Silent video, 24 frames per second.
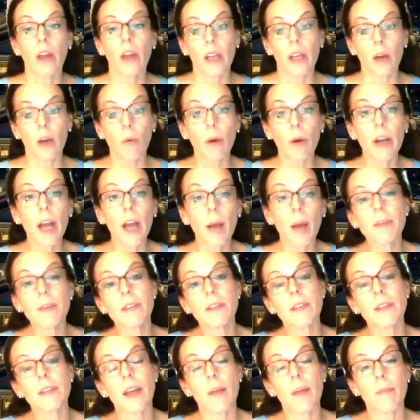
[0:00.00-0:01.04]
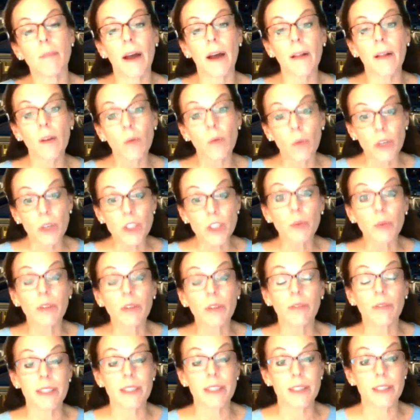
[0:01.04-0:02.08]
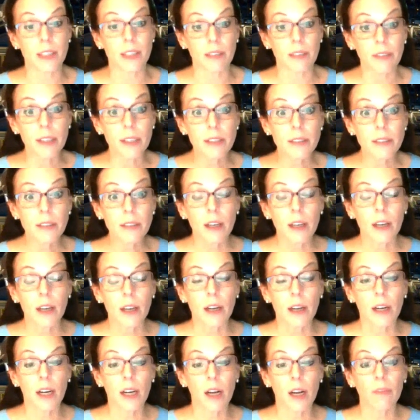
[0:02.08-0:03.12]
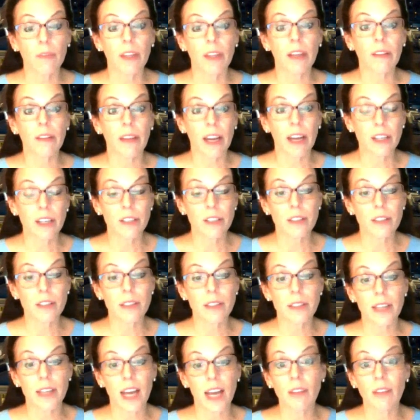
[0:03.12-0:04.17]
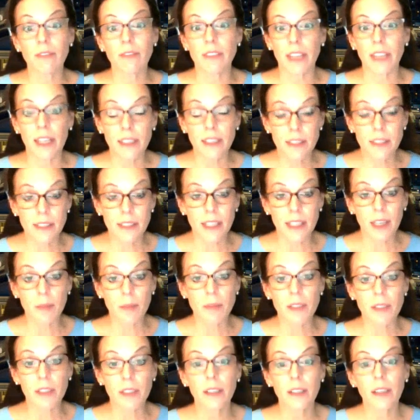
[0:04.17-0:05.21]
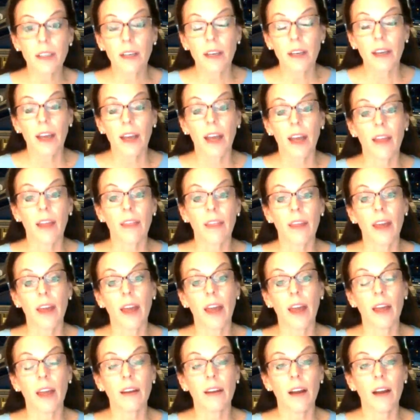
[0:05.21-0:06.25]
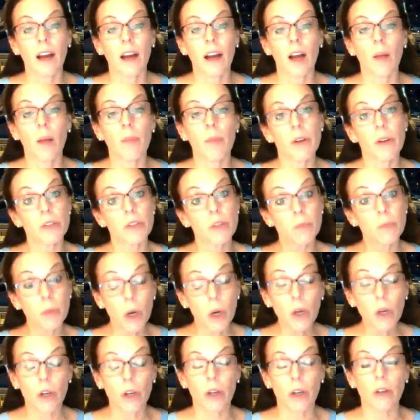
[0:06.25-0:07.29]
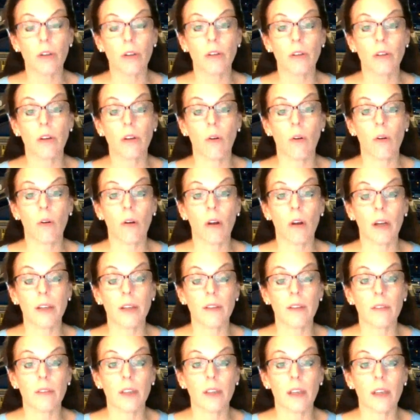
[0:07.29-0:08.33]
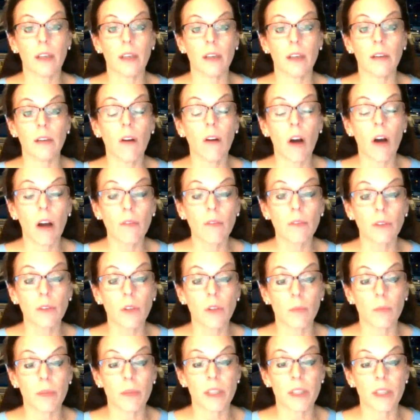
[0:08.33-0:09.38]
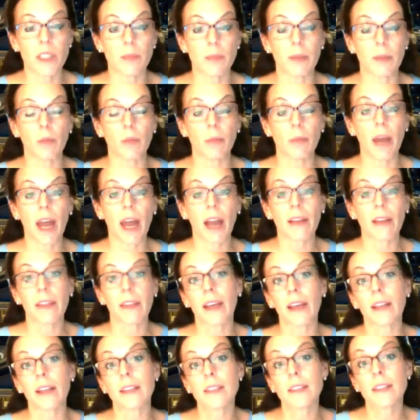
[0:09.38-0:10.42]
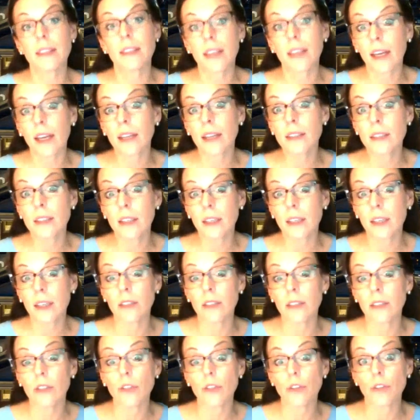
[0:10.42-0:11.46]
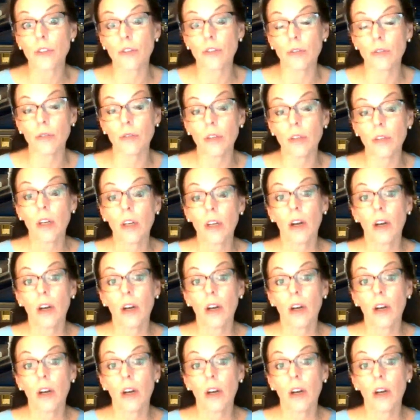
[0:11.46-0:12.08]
Now, what happens to that ballot once we receive it? The election staff date stamps it, and then there's a barcode on the envelope that's mailed back that gets scanned in to